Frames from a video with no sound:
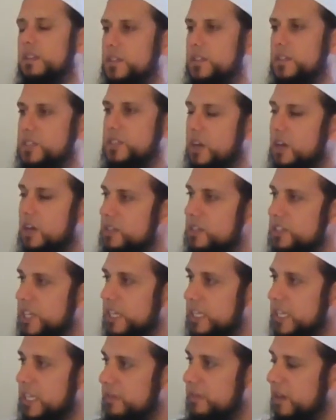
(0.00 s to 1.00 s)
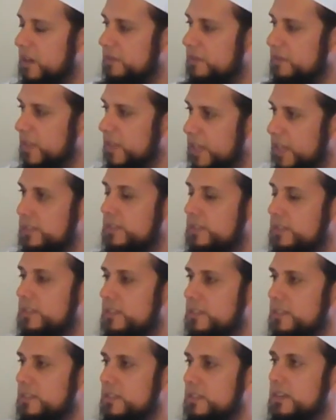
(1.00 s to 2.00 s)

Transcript: the stars that give off light,